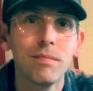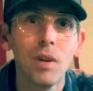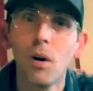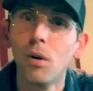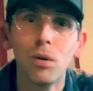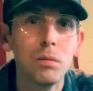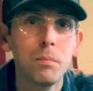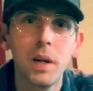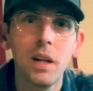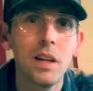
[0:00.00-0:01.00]
Old
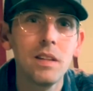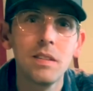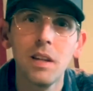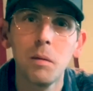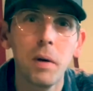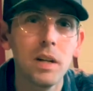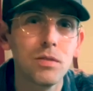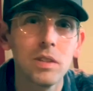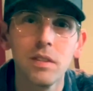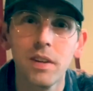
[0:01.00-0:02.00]
PDC,
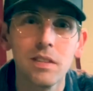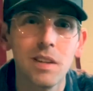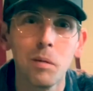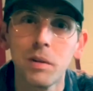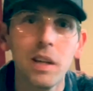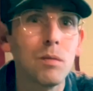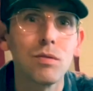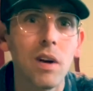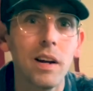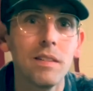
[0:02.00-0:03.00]
Patriot Defense Company, he was
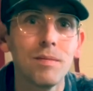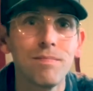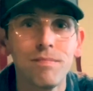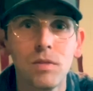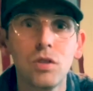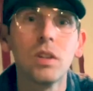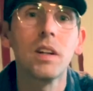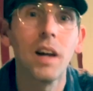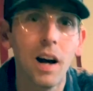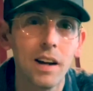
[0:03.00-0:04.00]
right. Should
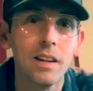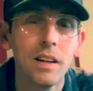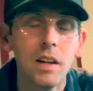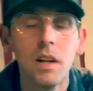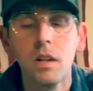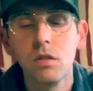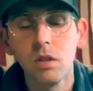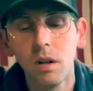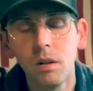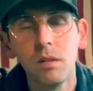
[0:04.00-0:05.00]
have got it.
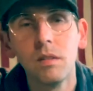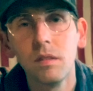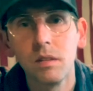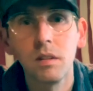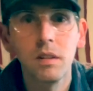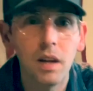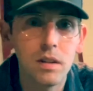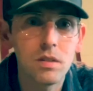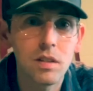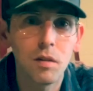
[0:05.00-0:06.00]
So get
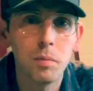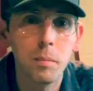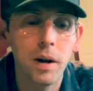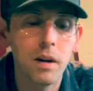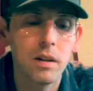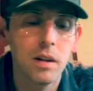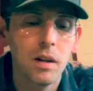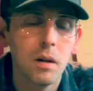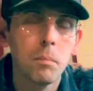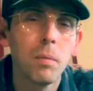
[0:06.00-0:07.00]
yourself prepared,
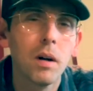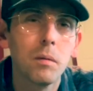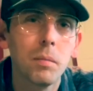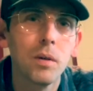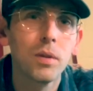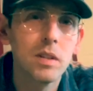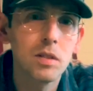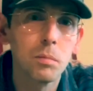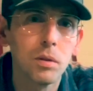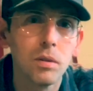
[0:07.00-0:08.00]
but be
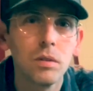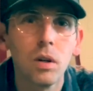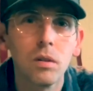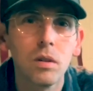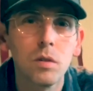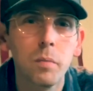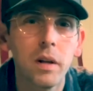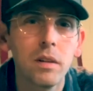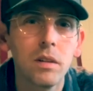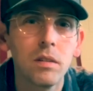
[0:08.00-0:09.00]
reasonable. Don't go
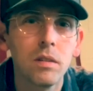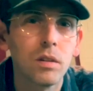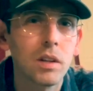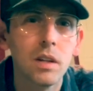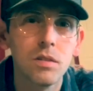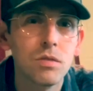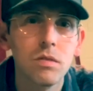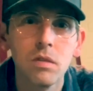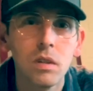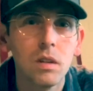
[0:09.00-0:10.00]
spending your
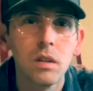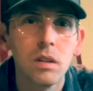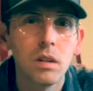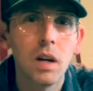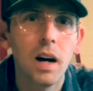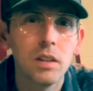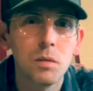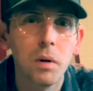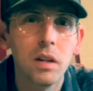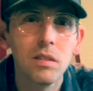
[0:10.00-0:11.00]
kids' college
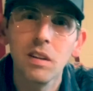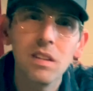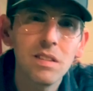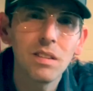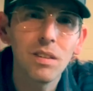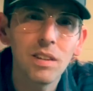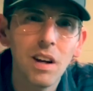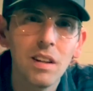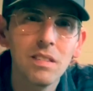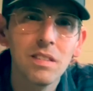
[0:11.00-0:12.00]
money. Do kids still go to
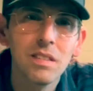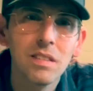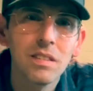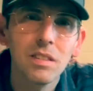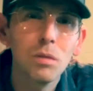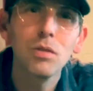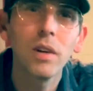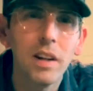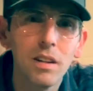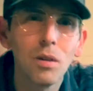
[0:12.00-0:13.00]
college? Do a
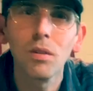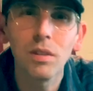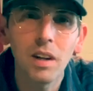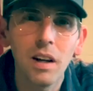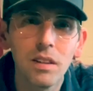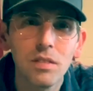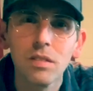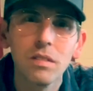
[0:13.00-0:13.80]
trade. Don't go to college.